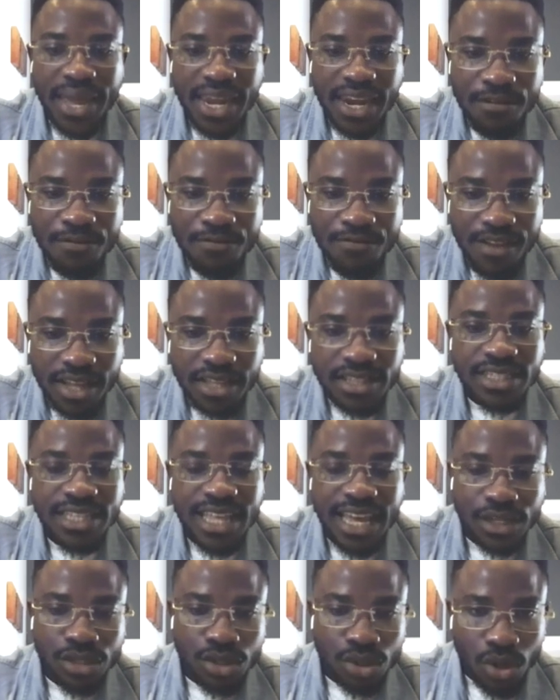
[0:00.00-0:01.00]
repeat
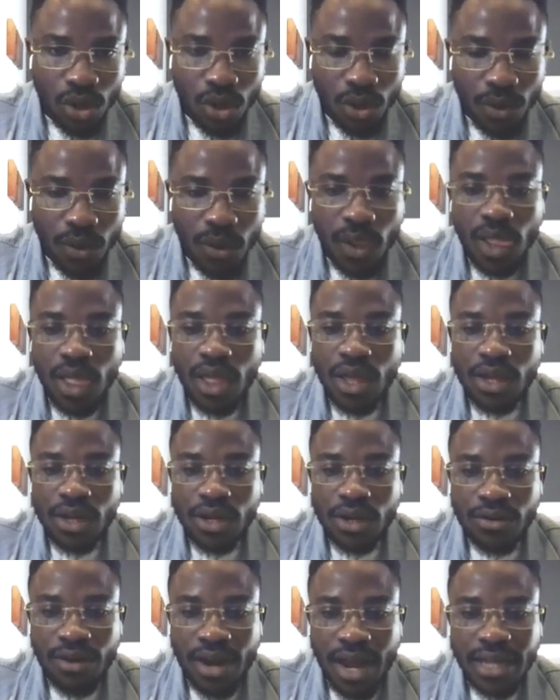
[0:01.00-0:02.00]
their saw.
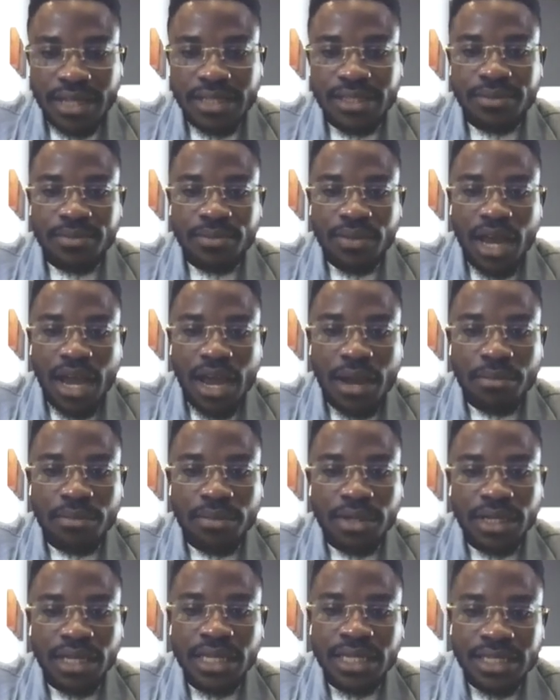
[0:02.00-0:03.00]
Right?
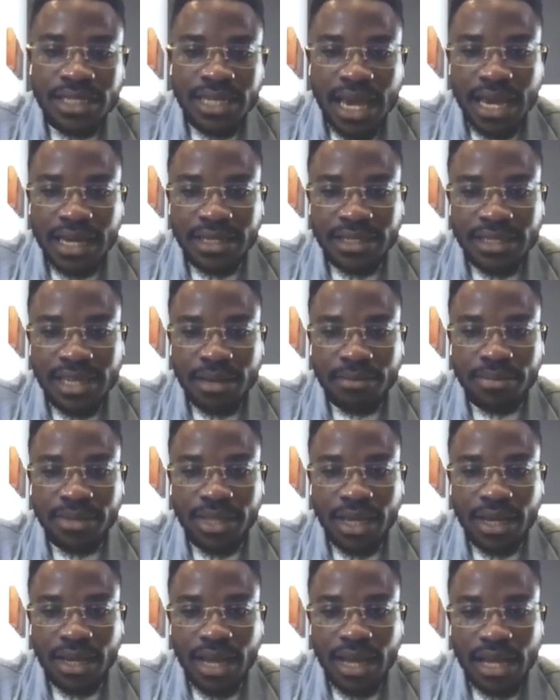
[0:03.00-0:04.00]
India, the same
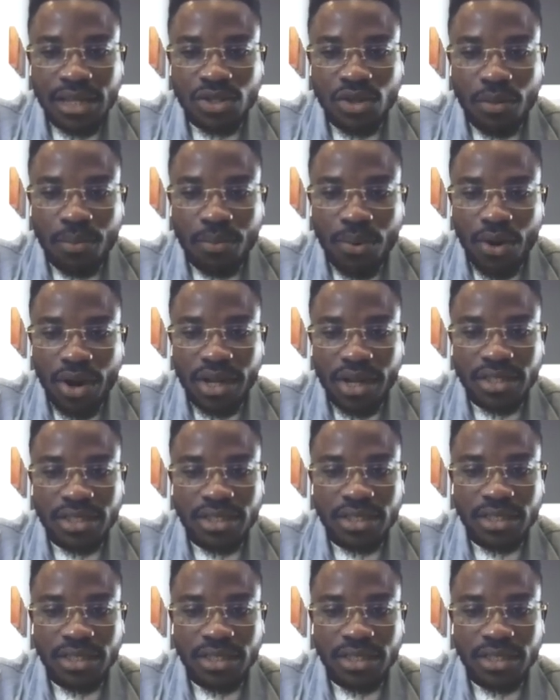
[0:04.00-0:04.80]
thing. At some point,